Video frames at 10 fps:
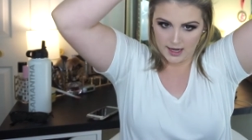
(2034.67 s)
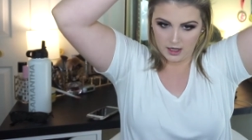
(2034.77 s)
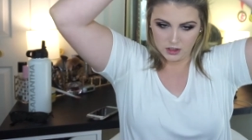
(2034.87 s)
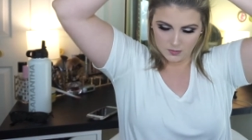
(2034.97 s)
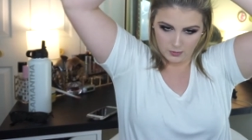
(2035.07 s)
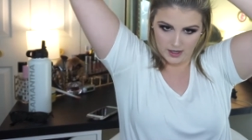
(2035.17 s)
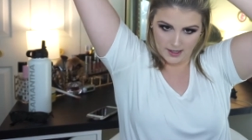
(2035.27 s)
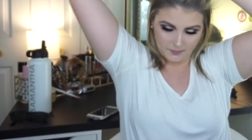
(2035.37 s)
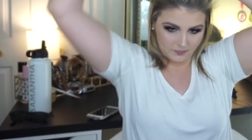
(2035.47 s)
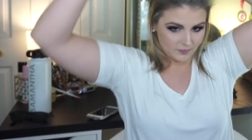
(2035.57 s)

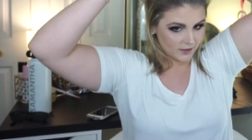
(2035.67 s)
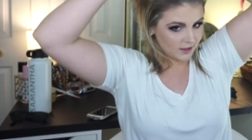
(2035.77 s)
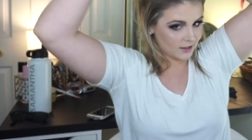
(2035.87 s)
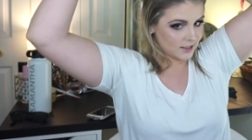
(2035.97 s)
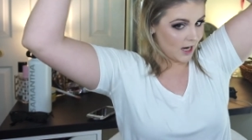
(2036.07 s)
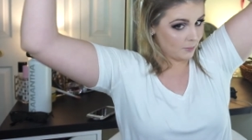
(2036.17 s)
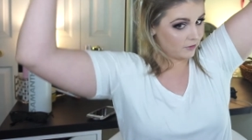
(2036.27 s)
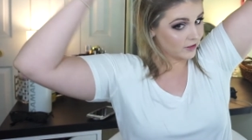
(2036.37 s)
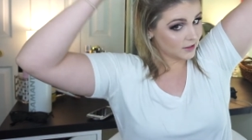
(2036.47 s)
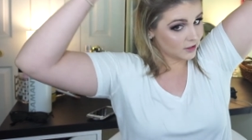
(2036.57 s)
hairspray the top
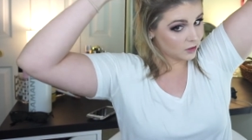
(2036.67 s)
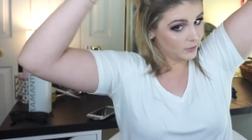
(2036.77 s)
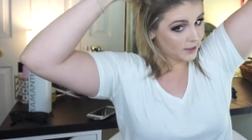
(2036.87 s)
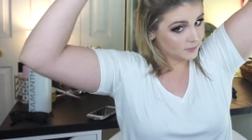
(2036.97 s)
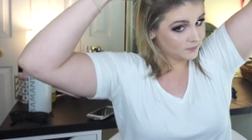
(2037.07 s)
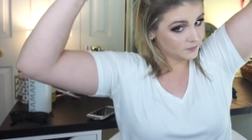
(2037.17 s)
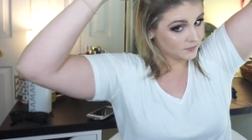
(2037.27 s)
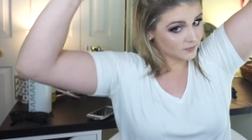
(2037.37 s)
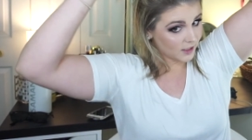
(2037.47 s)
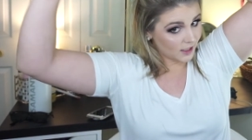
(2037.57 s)
of it a little bit,
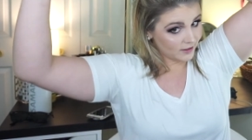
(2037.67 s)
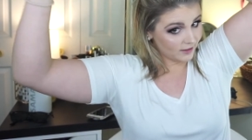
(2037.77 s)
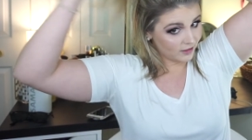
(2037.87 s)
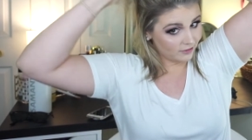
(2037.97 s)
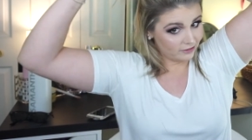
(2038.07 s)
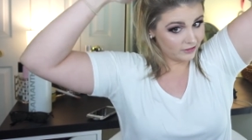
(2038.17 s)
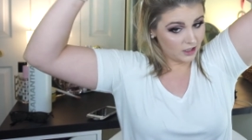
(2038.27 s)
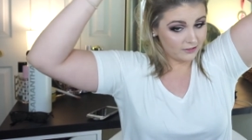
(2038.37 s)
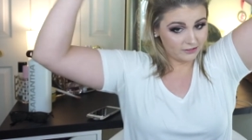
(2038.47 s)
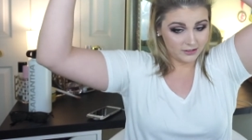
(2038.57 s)
kind of give it a
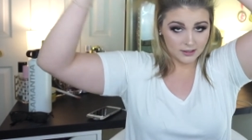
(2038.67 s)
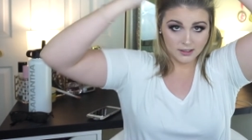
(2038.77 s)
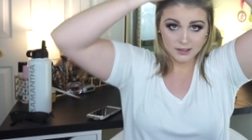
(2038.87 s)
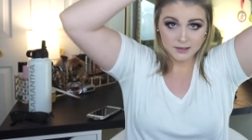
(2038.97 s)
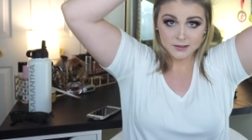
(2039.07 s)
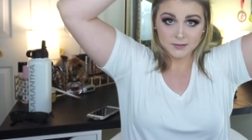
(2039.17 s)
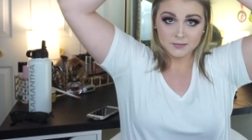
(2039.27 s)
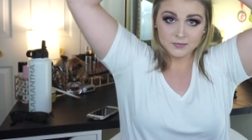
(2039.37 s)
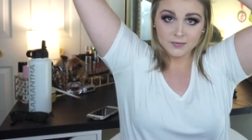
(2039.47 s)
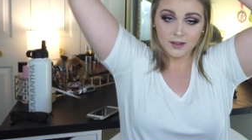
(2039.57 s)
fluff,
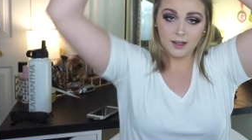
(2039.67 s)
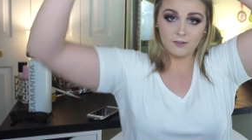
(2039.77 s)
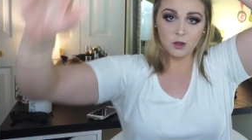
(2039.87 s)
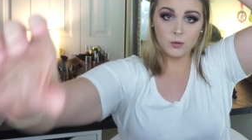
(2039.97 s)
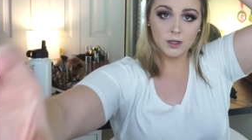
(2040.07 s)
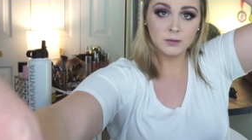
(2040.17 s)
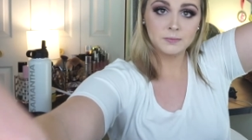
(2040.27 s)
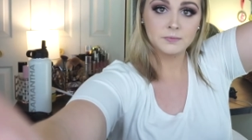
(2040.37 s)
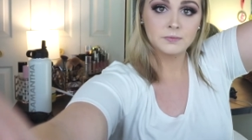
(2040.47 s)
if you will.